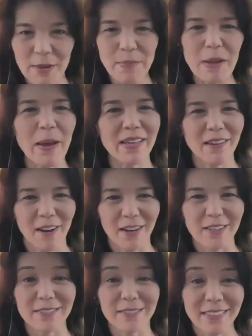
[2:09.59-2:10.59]
in my
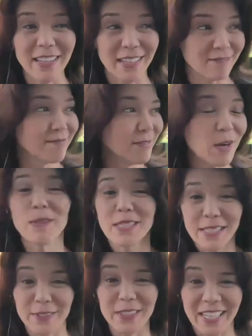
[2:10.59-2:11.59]
backyard, like
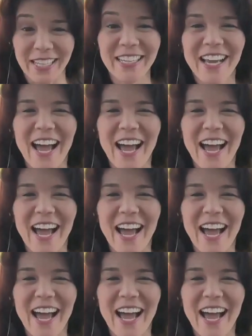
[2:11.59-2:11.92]
almost literally.